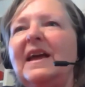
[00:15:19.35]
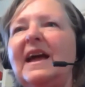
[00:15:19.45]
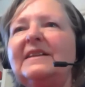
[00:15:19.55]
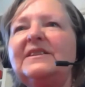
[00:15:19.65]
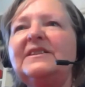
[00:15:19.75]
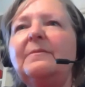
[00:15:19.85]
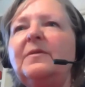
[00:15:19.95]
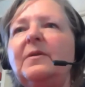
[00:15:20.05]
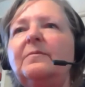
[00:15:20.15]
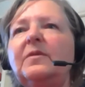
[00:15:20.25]
And some of
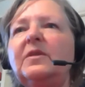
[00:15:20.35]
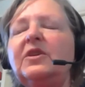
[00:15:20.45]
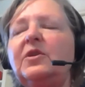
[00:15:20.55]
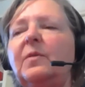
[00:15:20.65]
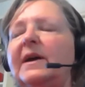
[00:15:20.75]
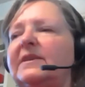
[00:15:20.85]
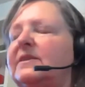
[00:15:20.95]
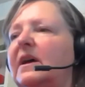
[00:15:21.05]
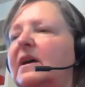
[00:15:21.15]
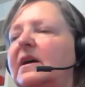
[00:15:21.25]
them, the
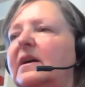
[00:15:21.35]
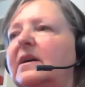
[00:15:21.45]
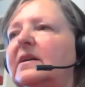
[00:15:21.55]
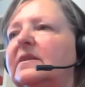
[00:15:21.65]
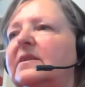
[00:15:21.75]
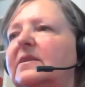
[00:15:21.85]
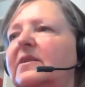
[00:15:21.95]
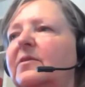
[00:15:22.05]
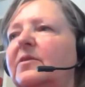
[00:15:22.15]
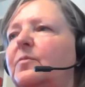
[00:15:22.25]
US,
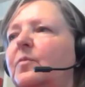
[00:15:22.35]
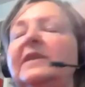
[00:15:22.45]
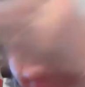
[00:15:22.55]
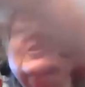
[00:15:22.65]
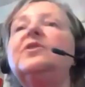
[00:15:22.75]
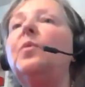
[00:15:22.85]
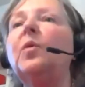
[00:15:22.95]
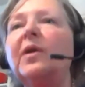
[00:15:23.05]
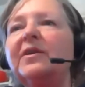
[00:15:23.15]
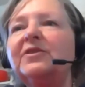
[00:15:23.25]
wins the
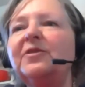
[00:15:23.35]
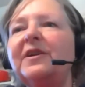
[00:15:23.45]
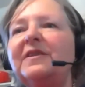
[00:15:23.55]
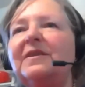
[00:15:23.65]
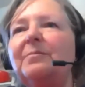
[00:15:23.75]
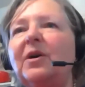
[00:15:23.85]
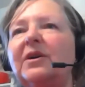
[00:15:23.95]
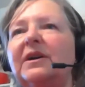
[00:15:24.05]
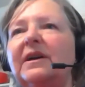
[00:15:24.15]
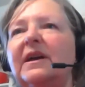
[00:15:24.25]
war during the book.
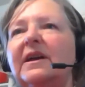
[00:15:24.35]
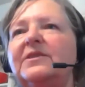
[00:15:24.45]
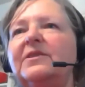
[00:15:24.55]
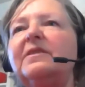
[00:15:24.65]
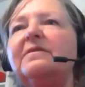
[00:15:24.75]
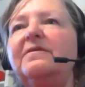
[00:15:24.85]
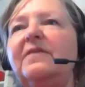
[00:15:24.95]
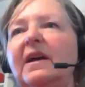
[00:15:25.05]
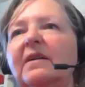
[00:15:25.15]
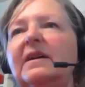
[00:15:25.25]
So they're
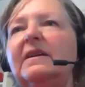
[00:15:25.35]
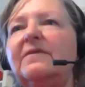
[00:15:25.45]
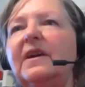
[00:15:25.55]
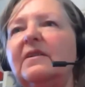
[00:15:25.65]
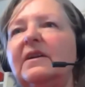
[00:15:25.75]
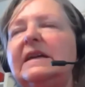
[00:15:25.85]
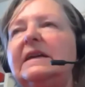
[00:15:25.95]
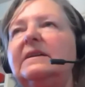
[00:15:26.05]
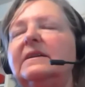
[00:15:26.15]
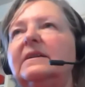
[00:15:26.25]
very,
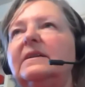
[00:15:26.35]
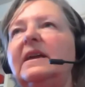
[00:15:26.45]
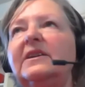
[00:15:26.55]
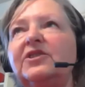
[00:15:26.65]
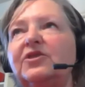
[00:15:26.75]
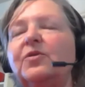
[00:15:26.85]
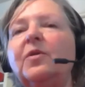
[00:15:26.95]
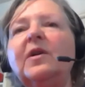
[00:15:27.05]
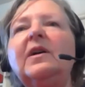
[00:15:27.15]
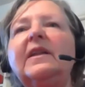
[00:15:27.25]
very
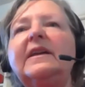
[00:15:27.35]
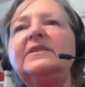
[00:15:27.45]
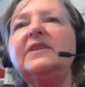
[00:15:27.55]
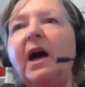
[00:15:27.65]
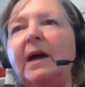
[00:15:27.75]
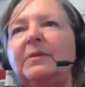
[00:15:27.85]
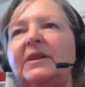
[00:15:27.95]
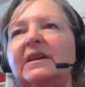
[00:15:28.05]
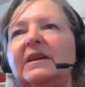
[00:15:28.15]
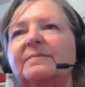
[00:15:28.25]
historical and
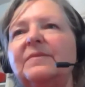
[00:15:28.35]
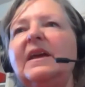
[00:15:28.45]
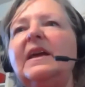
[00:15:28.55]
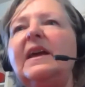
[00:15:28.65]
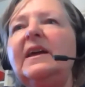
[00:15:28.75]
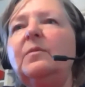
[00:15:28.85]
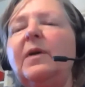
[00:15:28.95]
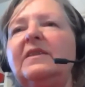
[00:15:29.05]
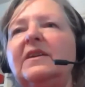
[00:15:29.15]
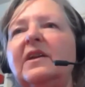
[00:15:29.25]
timely in a
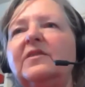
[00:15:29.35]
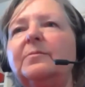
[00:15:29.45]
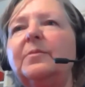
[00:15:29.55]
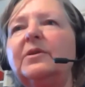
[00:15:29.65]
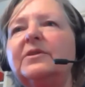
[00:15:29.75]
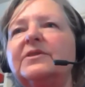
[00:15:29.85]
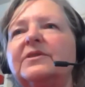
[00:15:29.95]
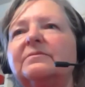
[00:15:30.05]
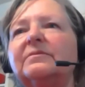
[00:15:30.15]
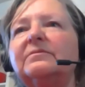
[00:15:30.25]
way that other books
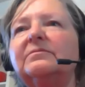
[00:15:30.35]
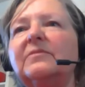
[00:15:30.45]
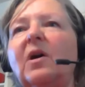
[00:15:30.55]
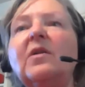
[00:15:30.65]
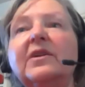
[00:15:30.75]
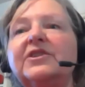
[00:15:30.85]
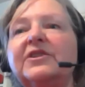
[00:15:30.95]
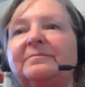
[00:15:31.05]
aren't.